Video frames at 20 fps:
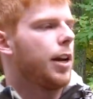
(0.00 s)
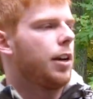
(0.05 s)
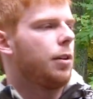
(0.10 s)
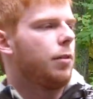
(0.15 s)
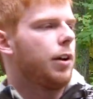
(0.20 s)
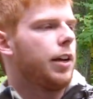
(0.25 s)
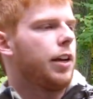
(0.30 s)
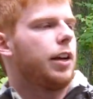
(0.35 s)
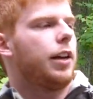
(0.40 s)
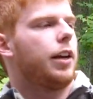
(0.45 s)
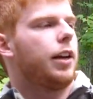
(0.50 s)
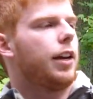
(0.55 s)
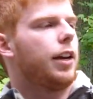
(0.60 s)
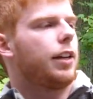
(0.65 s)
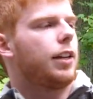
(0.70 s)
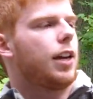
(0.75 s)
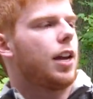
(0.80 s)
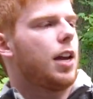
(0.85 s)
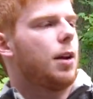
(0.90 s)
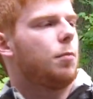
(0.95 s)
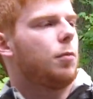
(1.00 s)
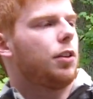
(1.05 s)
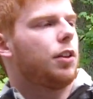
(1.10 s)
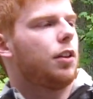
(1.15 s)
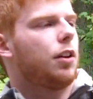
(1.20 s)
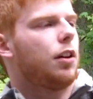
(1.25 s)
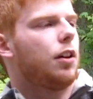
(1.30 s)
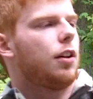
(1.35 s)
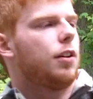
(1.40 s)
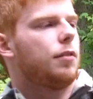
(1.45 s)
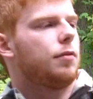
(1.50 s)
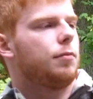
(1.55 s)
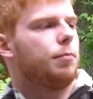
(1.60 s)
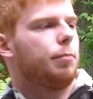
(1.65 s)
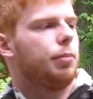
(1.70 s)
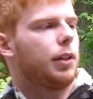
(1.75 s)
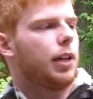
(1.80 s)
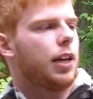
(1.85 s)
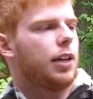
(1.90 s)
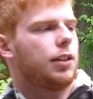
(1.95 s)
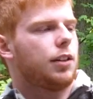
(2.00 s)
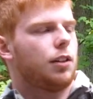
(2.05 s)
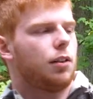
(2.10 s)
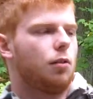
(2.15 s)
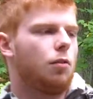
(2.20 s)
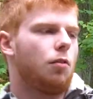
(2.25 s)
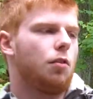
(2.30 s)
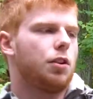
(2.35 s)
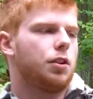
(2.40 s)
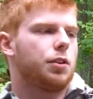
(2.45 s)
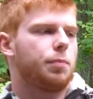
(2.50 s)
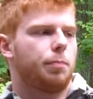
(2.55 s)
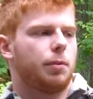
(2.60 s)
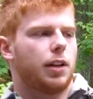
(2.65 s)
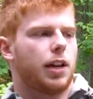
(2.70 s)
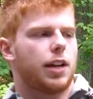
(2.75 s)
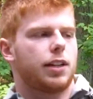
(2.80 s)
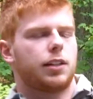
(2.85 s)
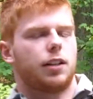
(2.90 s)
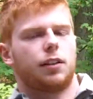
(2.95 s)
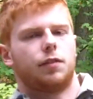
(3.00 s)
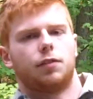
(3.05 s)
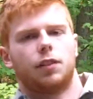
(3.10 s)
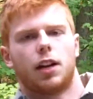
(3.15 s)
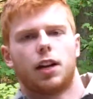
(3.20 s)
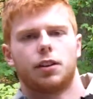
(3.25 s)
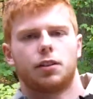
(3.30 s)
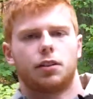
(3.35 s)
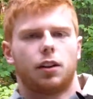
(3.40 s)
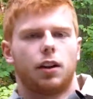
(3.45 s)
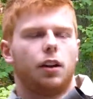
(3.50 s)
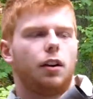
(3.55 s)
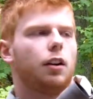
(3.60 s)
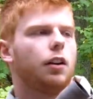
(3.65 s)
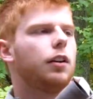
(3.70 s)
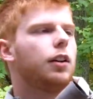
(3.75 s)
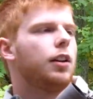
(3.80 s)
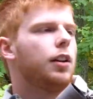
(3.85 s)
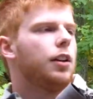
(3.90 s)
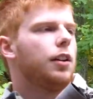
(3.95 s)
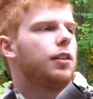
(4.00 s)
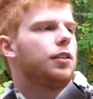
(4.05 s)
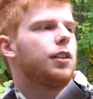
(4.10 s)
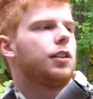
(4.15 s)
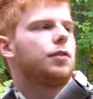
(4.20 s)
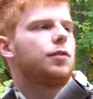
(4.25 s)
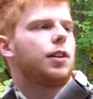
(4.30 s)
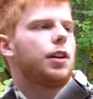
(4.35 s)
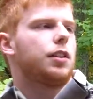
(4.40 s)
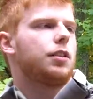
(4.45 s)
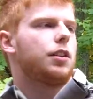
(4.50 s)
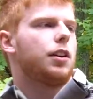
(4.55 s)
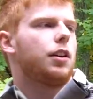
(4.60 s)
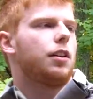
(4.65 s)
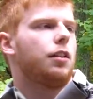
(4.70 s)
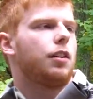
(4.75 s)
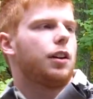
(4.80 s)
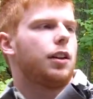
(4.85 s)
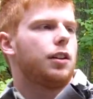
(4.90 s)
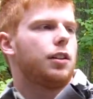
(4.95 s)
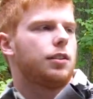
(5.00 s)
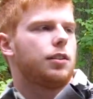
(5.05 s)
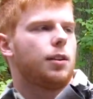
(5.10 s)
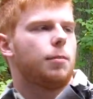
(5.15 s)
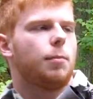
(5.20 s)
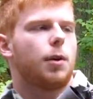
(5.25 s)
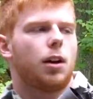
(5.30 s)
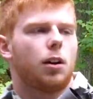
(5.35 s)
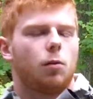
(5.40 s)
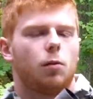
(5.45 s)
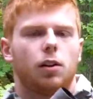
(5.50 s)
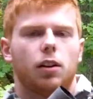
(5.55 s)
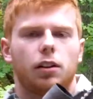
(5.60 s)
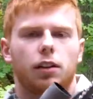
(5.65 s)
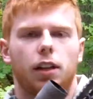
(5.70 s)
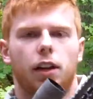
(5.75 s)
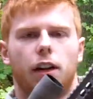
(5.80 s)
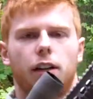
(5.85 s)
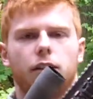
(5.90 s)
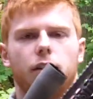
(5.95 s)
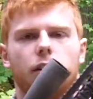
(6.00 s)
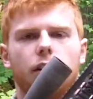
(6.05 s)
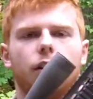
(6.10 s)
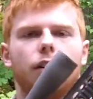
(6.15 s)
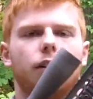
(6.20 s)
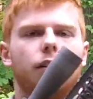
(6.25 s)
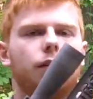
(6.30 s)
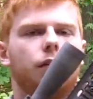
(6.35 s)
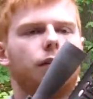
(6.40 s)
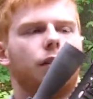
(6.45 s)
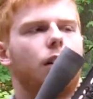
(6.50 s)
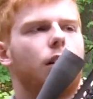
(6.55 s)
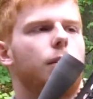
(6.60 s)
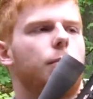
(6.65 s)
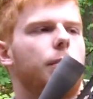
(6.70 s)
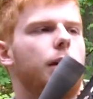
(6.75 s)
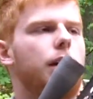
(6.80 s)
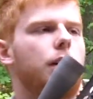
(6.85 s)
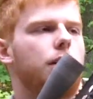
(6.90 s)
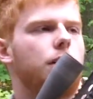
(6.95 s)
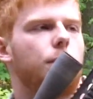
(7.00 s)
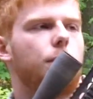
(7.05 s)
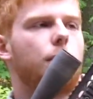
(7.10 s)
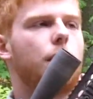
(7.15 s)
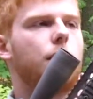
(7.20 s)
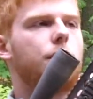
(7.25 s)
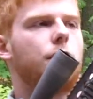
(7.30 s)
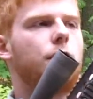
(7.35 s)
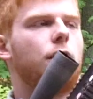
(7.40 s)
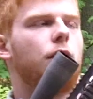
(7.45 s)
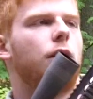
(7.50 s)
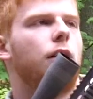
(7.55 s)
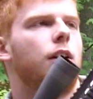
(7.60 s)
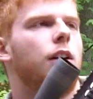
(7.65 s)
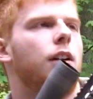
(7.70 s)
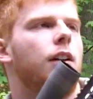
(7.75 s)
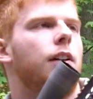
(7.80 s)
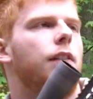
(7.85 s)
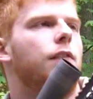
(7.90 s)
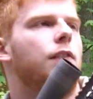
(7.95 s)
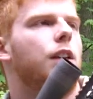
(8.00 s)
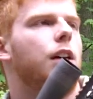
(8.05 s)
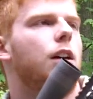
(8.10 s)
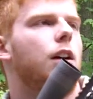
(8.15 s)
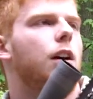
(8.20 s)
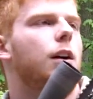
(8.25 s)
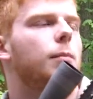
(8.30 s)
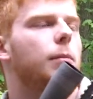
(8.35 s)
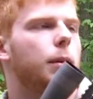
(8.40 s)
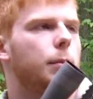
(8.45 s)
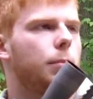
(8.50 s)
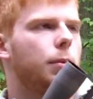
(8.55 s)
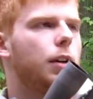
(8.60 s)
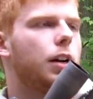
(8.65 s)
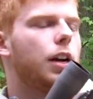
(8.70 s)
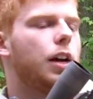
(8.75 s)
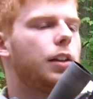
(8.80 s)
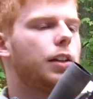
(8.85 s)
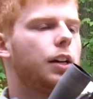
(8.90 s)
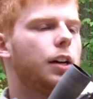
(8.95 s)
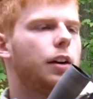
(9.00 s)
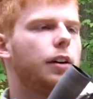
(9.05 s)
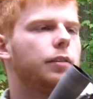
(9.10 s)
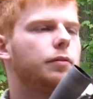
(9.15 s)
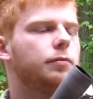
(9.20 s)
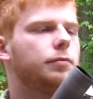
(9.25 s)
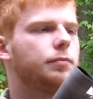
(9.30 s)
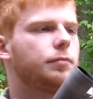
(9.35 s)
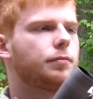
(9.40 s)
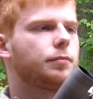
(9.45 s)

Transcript: Anyway, it came with a blazing orange plastic flash hider. This flash hider is a metal one that I took from a suppressor and put on there.